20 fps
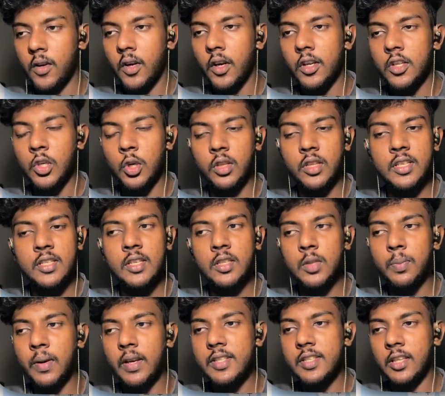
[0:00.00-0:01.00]
So this is
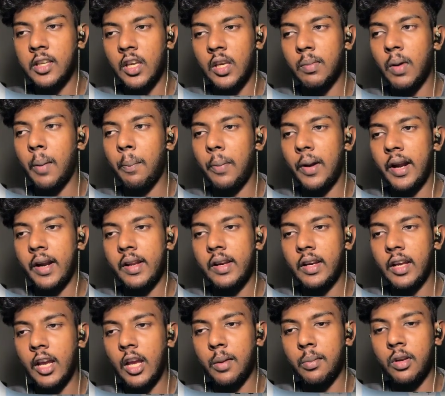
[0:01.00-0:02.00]
my schema planning.
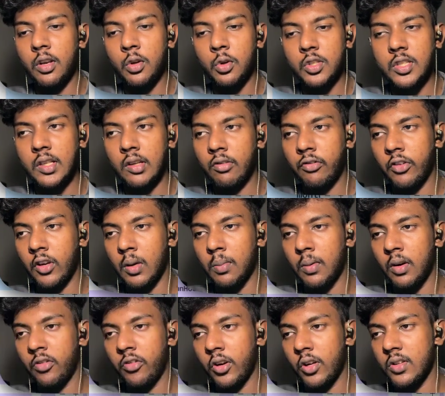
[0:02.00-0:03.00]
I have been using
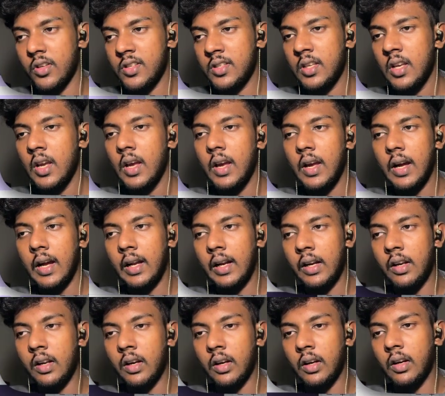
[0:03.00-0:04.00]
Figma for this,
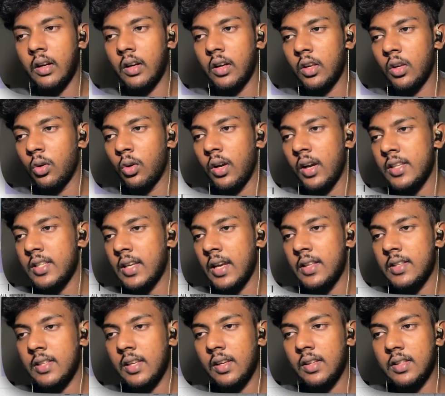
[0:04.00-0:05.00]
and you guys can
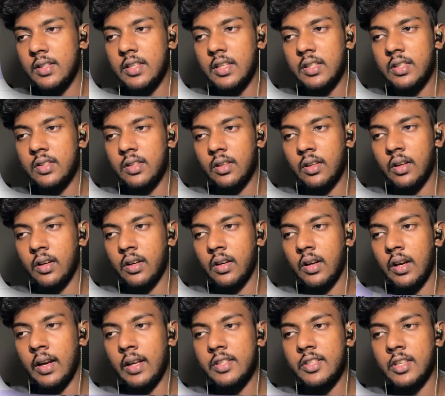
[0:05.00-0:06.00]
see this is
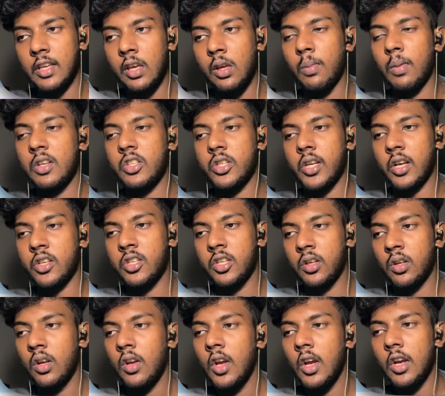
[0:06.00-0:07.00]
and schema
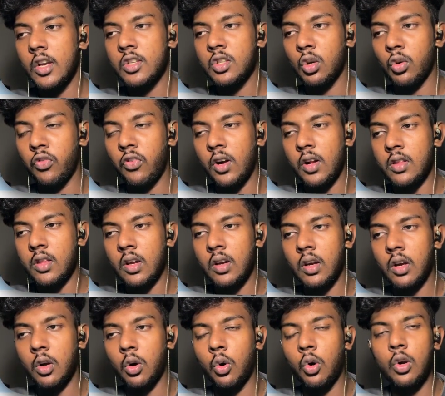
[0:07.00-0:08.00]
structure. So for
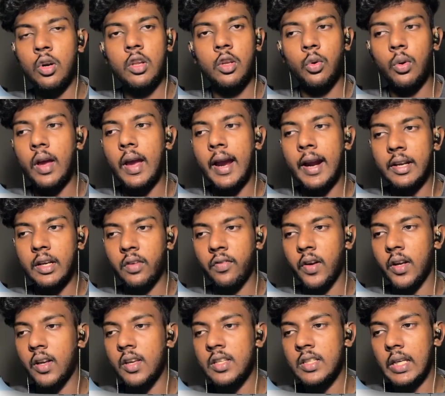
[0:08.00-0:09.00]
the whole
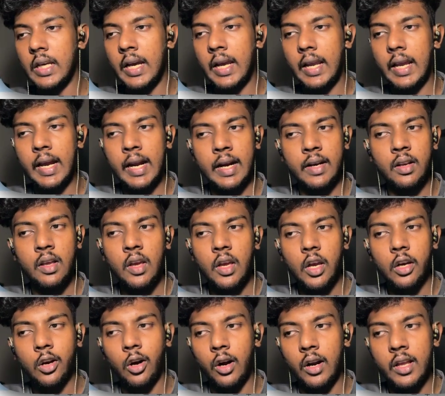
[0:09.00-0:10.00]
activities, I had
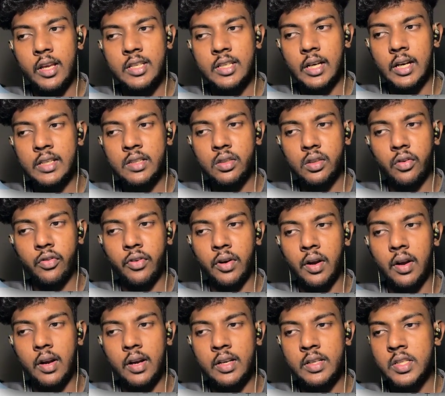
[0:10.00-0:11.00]
college hours,
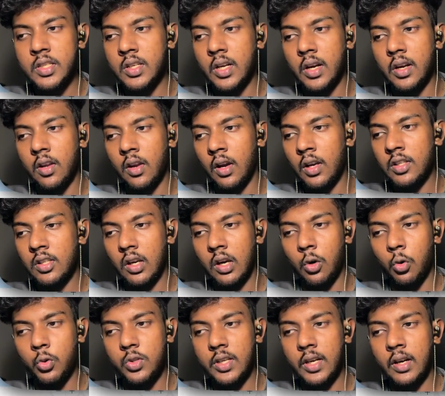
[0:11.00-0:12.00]
fun hours, study hours,
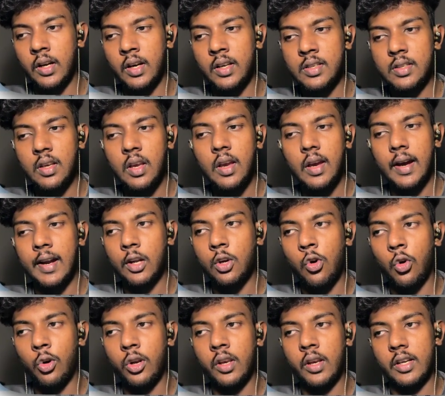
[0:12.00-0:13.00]
outside hours and
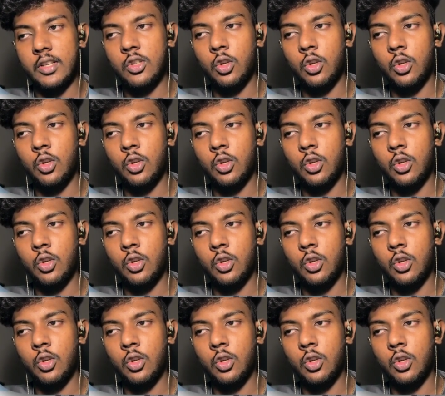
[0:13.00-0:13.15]
coding hours.